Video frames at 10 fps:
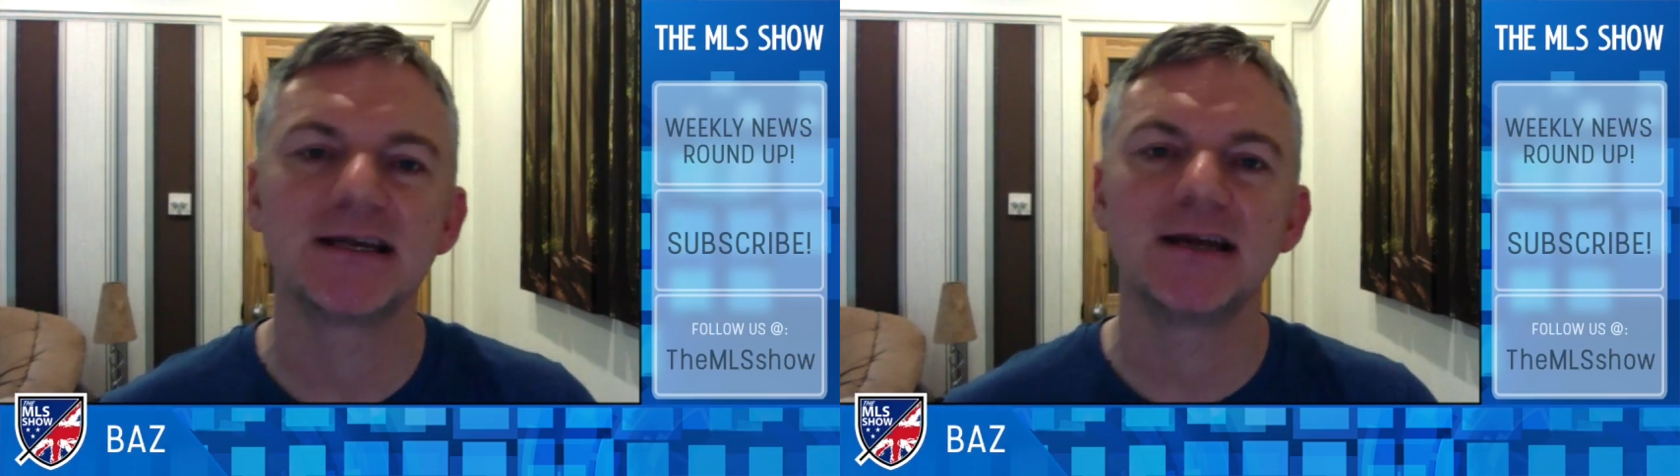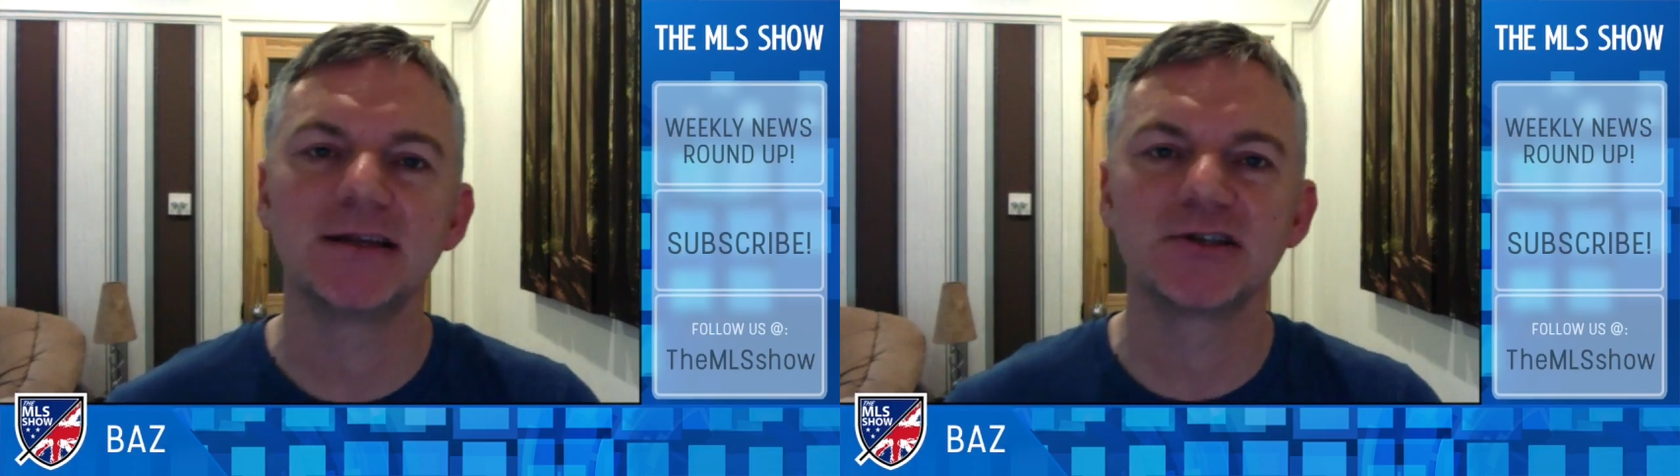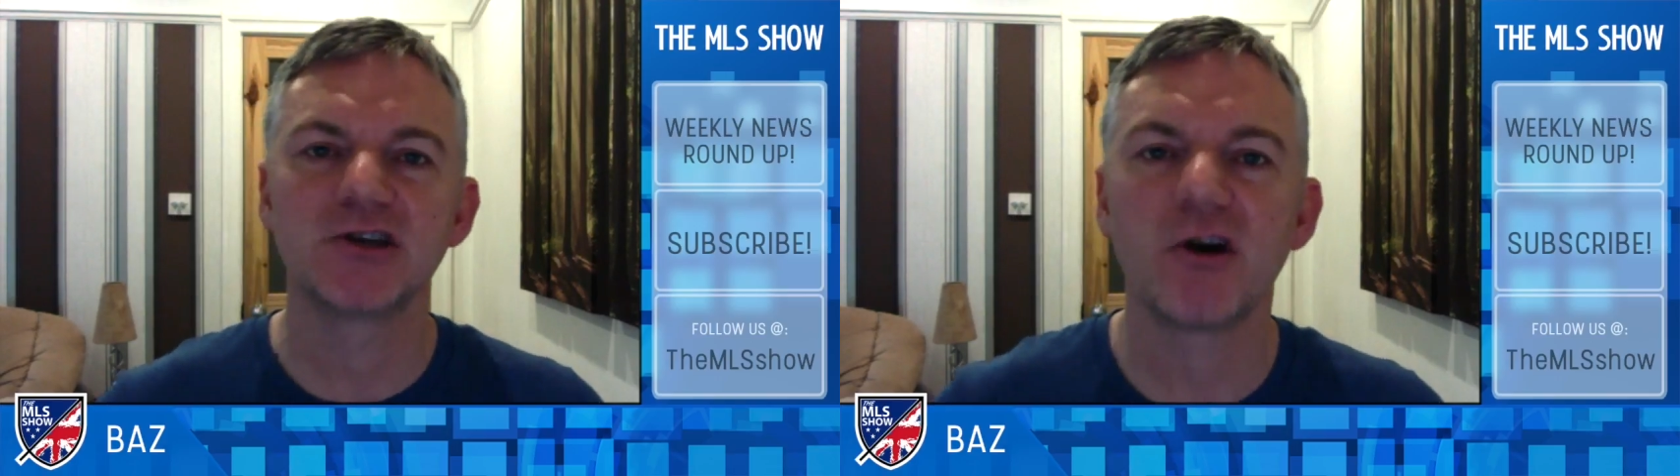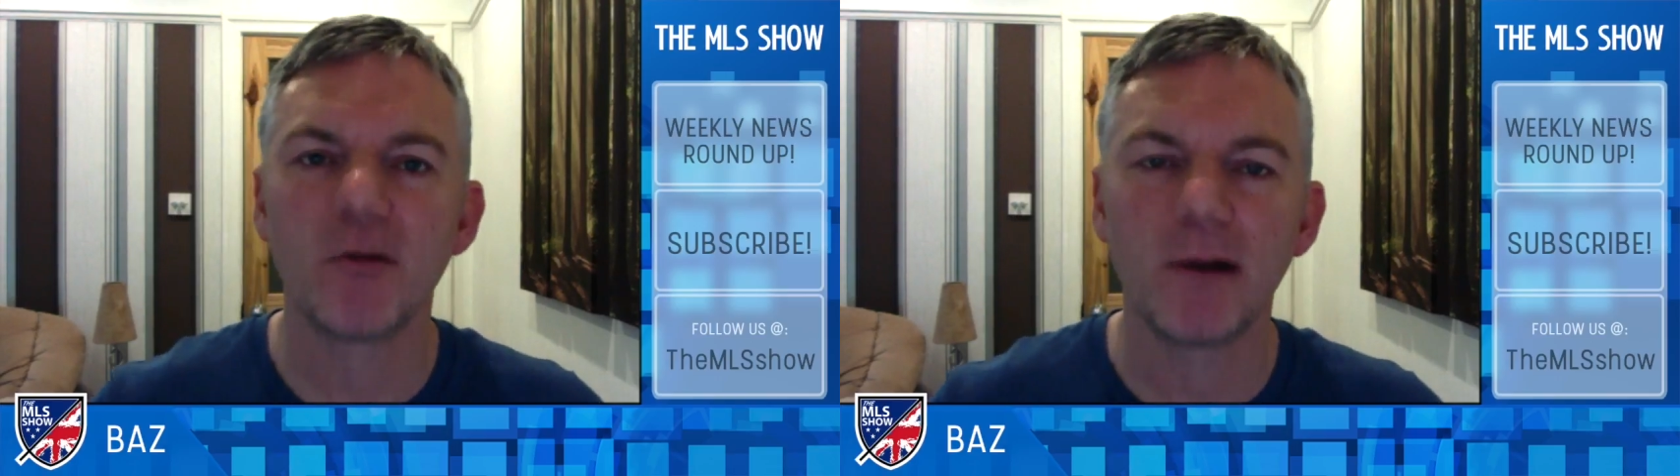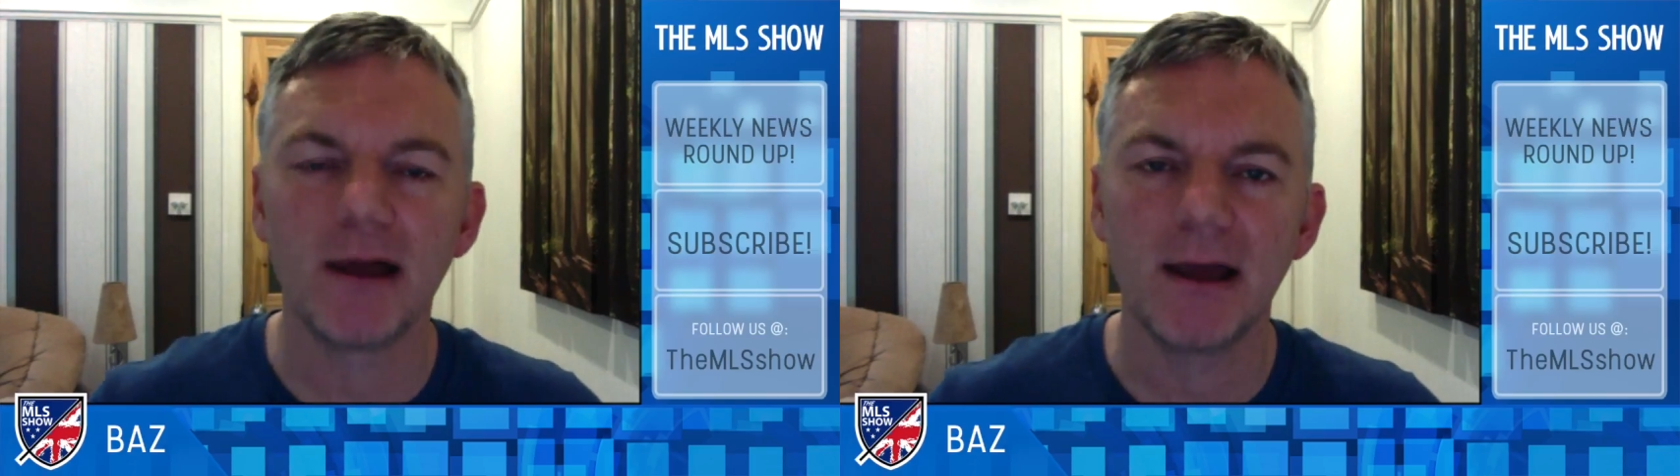earning soccer
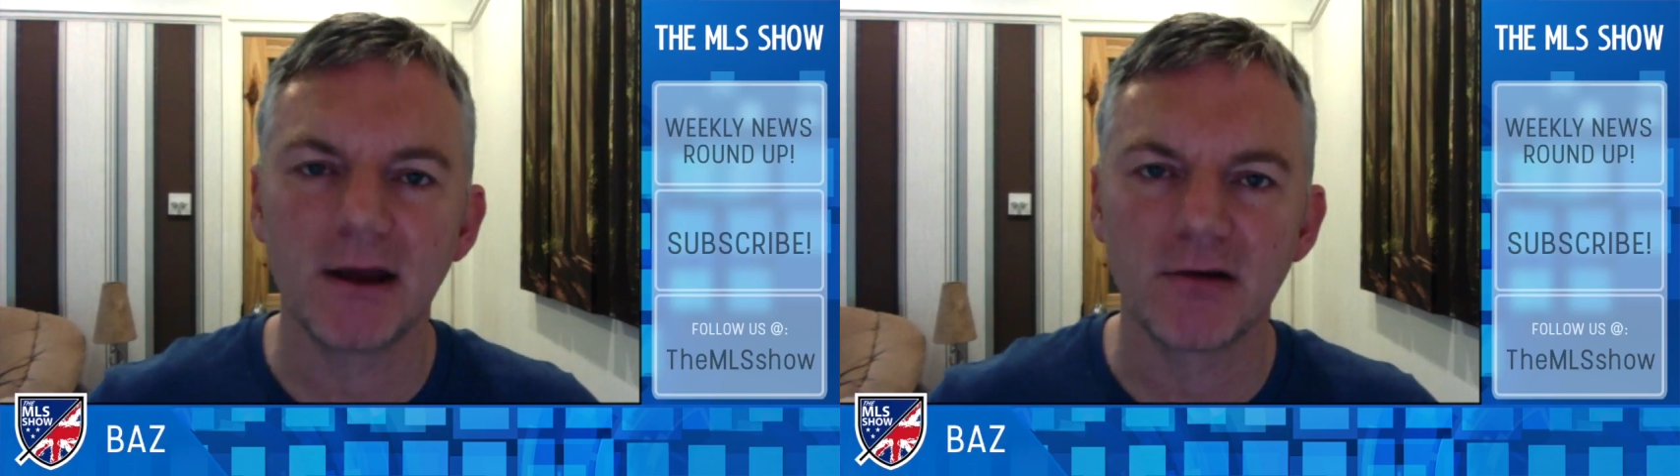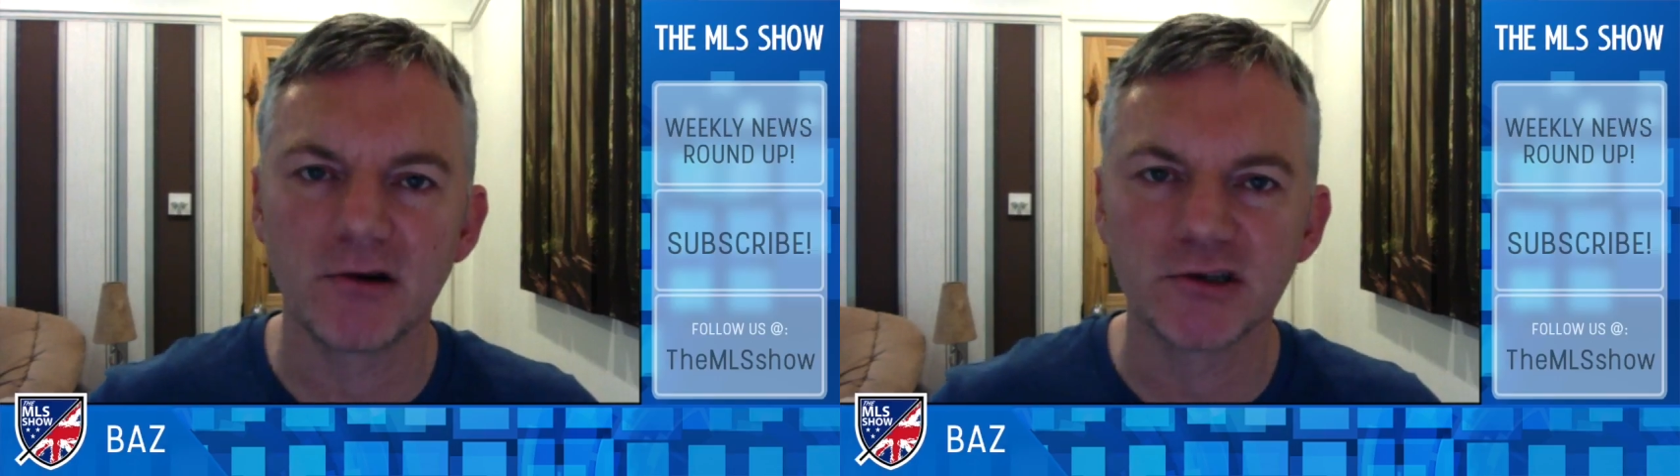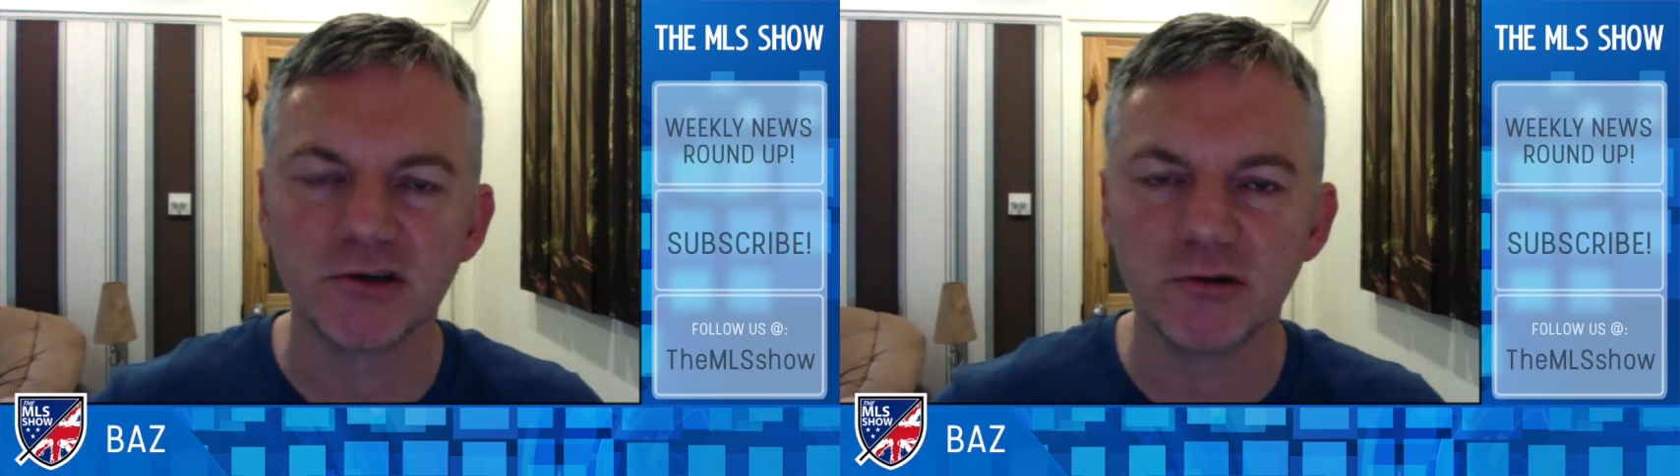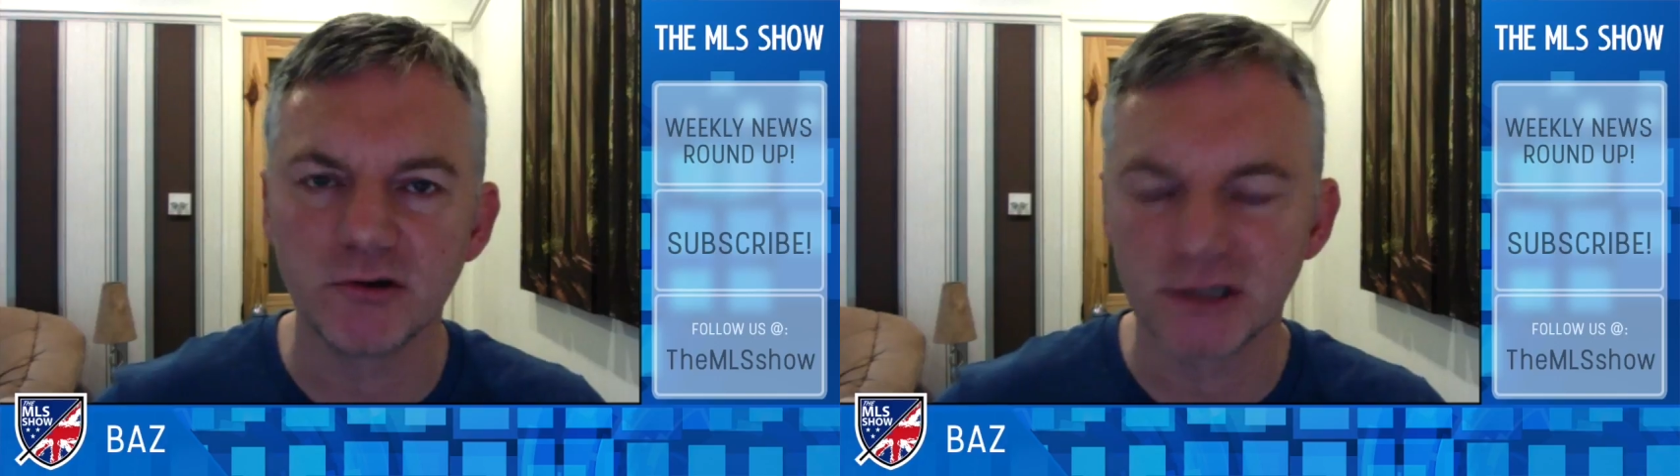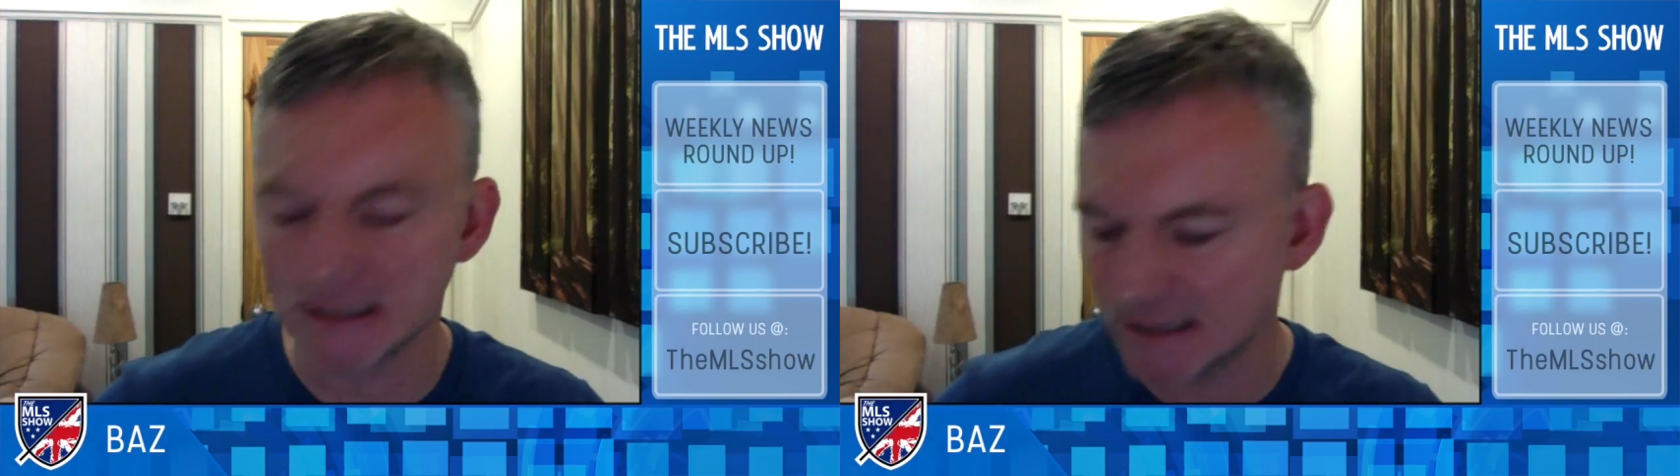player across New
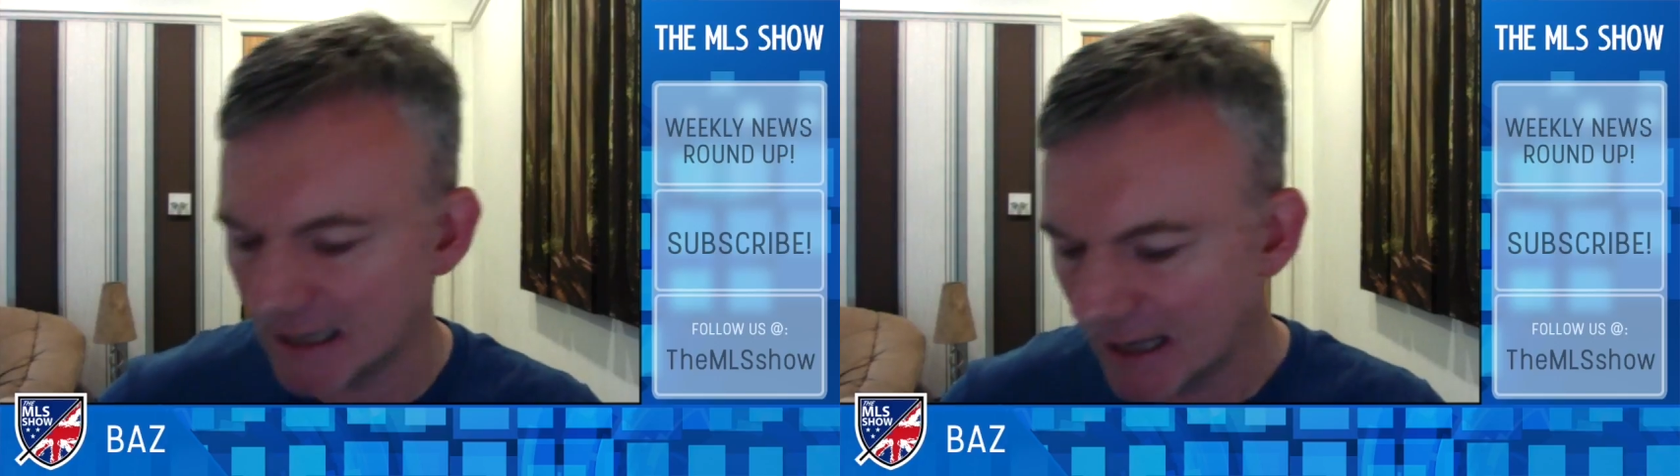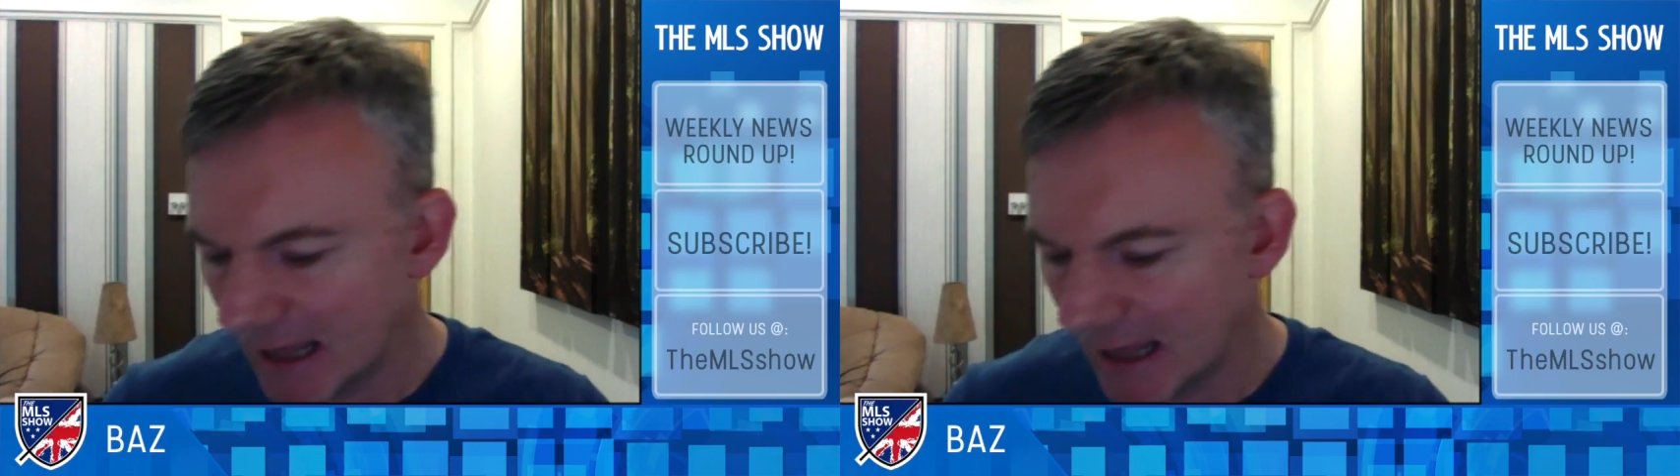York City